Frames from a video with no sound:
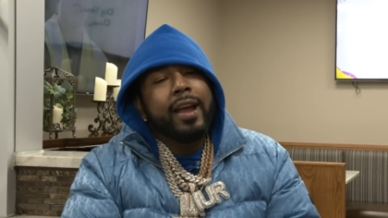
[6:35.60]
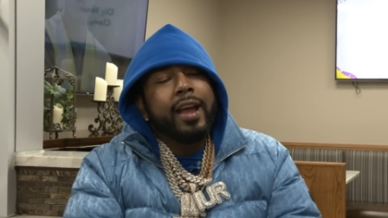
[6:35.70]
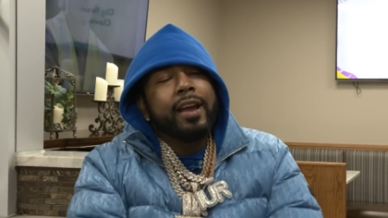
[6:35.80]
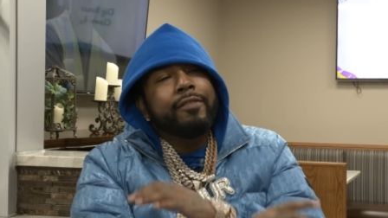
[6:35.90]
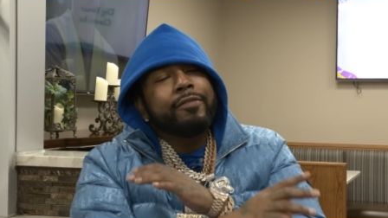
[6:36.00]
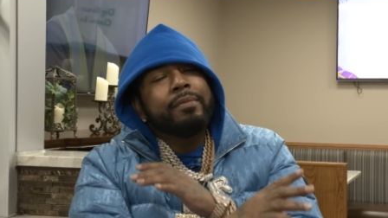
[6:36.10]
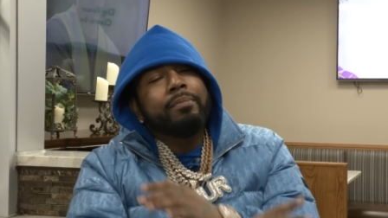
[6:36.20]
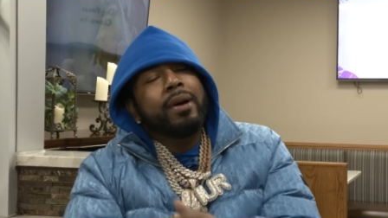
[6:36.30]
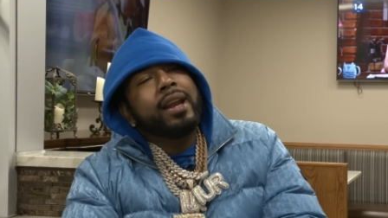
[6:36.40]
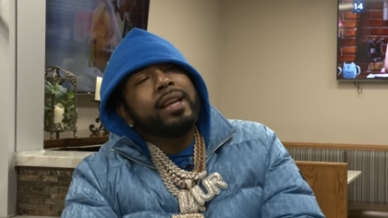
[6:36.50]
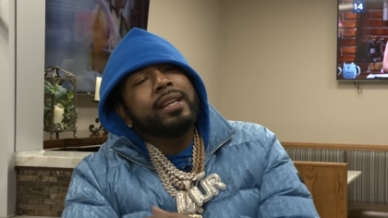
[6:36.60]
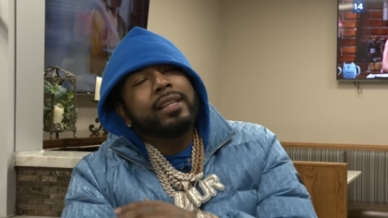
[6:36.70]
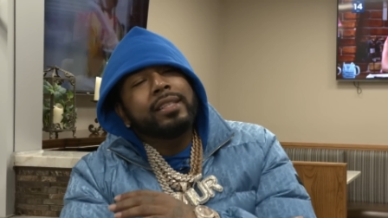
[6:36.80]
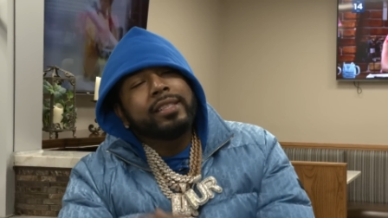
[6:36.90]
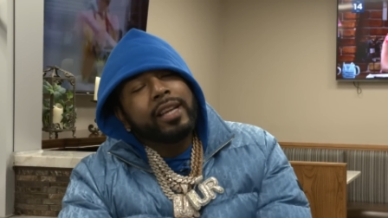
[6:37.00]
Everybody in the
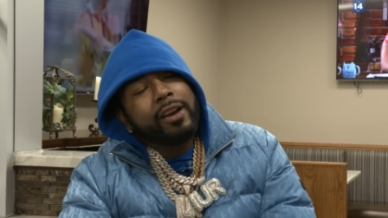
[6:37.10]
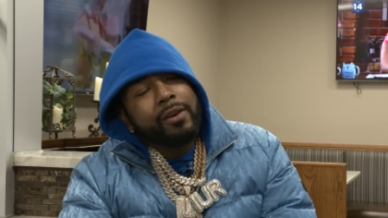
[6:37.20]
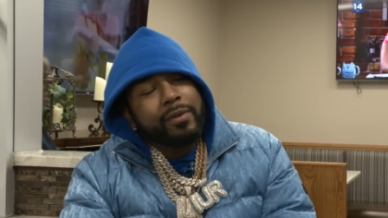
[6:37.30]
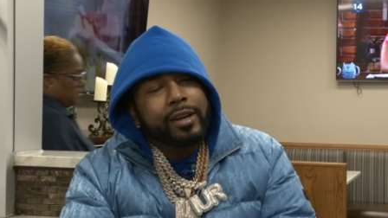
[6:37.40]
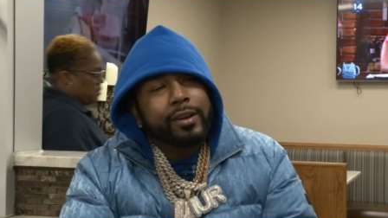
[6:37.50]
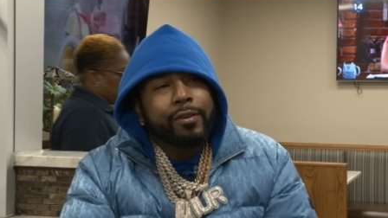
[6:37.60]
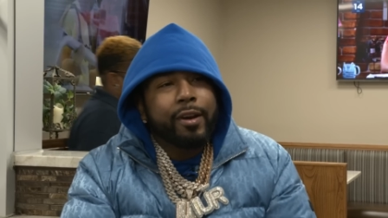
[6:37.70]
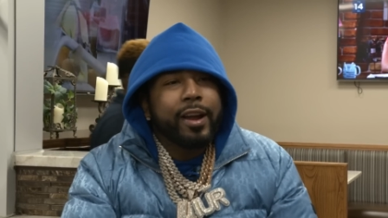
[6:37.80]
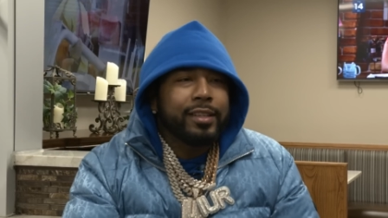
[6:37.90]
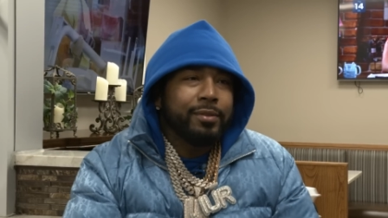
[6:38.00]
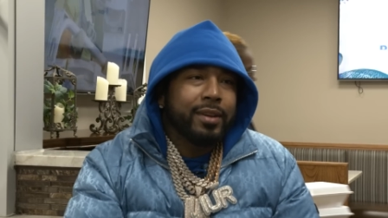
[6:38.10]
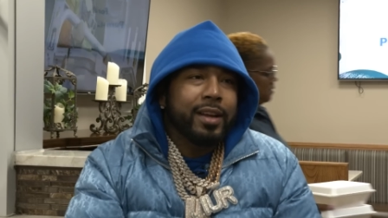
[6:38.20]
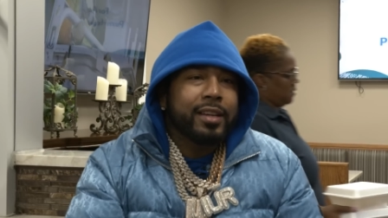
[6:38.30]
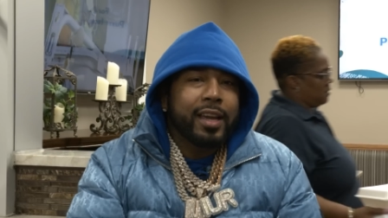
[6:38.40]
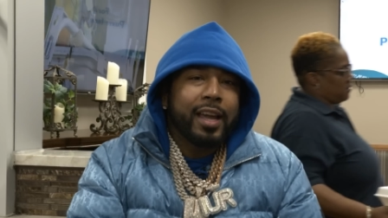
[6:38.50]
jail went crazy when
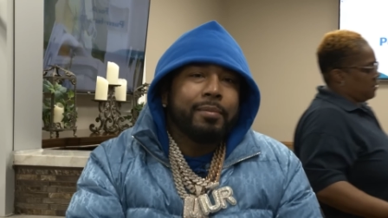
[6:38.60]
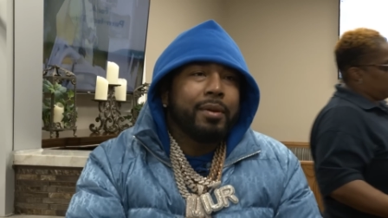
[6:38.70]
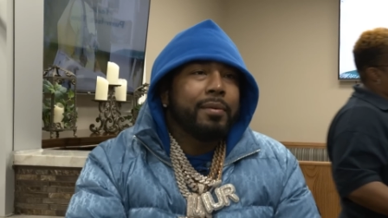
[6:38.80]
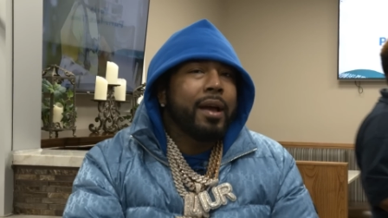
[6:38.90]
I came up.